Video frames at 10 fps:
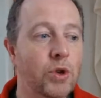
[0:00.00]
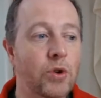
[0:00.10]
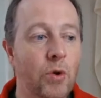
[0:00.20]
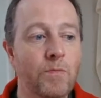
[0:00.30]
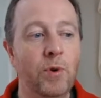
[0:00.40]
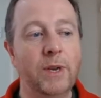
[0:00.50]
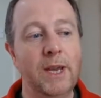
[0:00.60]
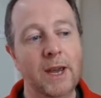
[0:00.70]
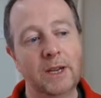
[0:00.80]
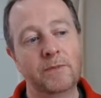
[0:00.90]
Your
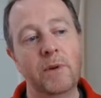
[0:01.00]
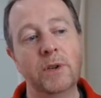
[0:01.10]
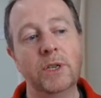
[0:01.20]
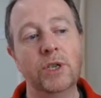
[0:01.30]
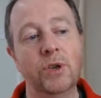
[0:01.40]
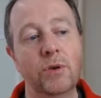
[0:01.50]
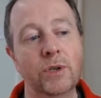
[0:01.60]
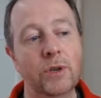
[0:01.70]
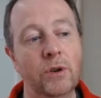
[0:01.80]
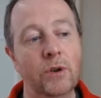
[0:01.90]
body experiences
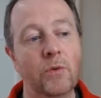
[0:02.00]
shocks